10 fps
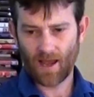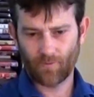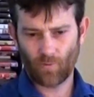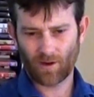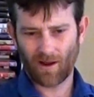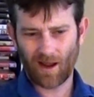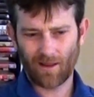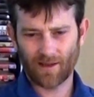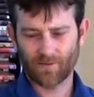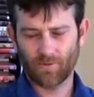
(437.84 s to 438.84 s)
And what I
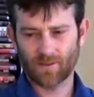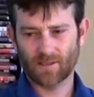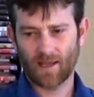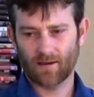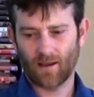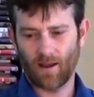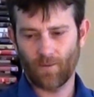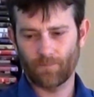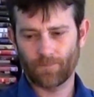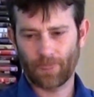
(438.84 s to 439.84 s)
liked was that
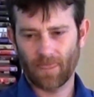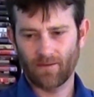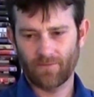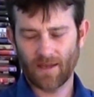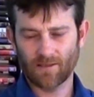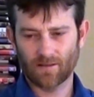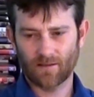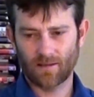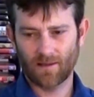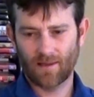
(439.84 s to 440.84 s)

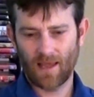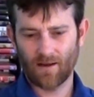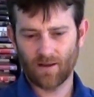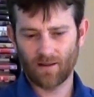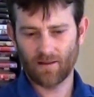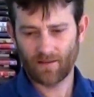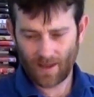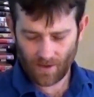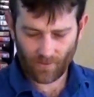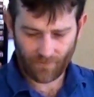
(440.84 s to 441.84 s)

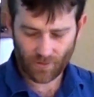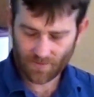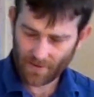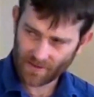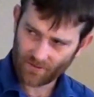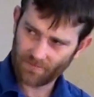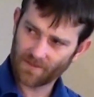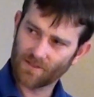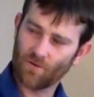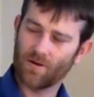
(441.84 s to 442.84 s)
they're not forced by the script
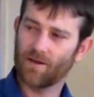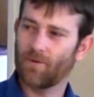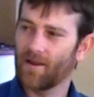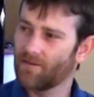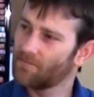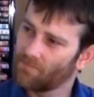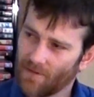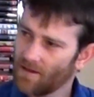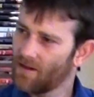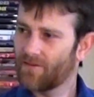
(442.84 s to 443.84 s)
to talk in a way
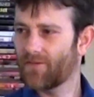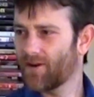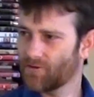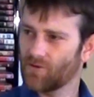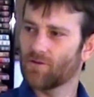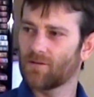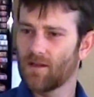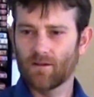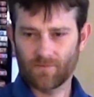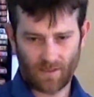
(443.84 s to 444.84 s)
that they don't talk.
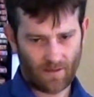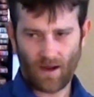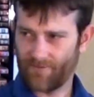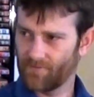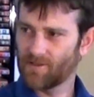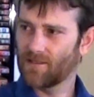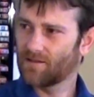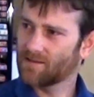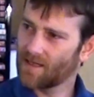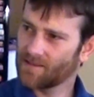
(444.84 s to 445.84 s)
The guy from New
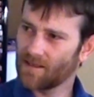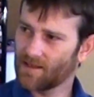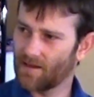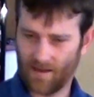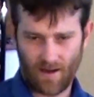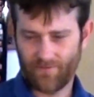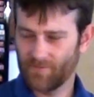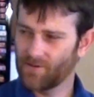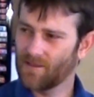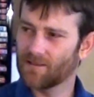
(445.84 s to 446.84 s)
Zealand sounds like a guy from
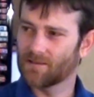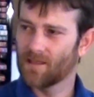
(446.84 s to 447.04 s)
New Zealand.